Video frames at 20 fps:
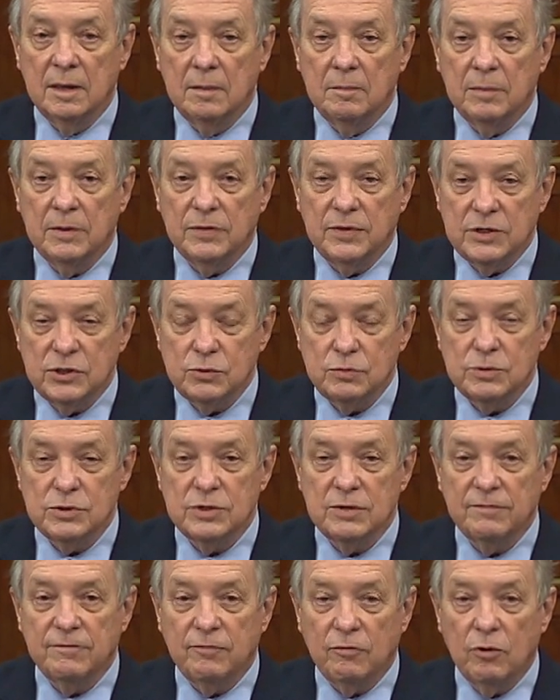but this was
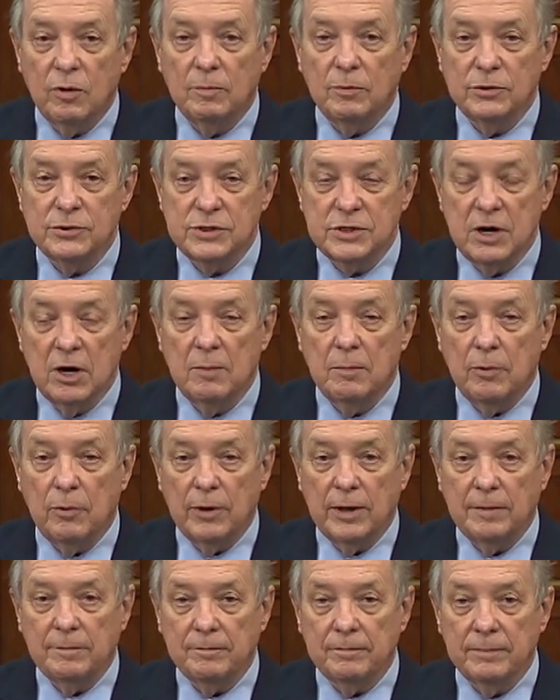the formal ceremony,